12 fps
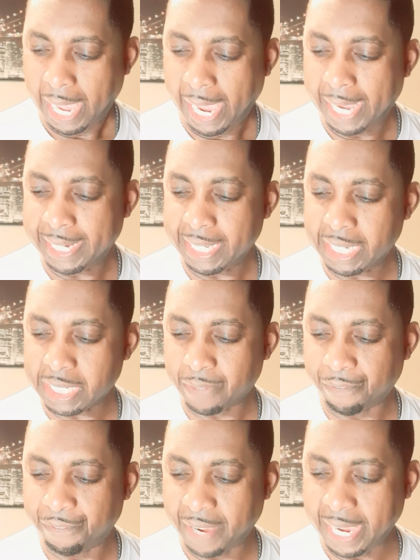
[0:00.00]
and his
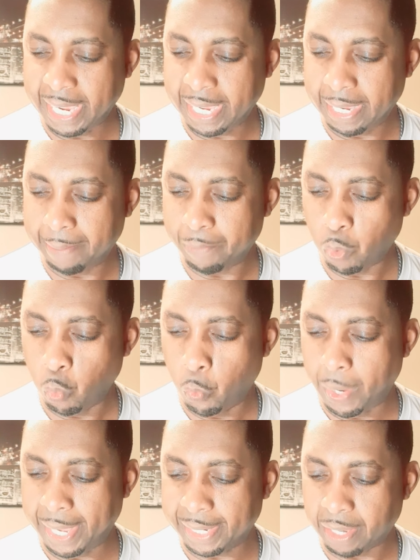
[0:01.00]
fame
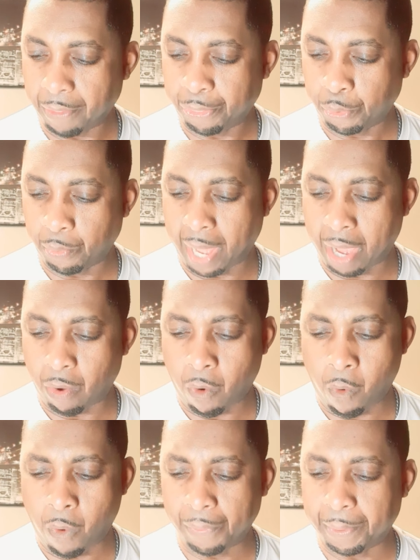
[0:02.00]
went throughout
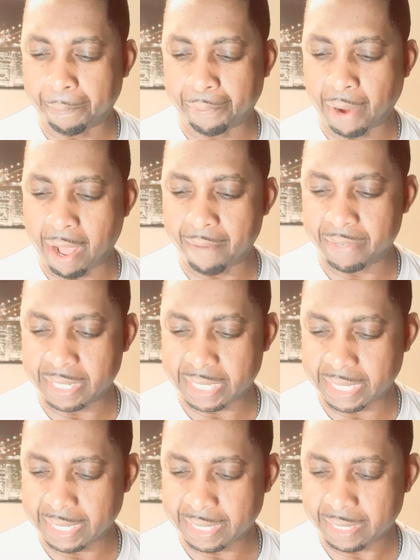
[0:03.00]
all the
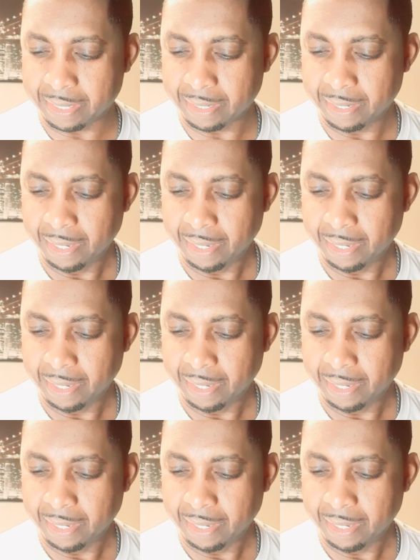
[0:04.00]
provinces.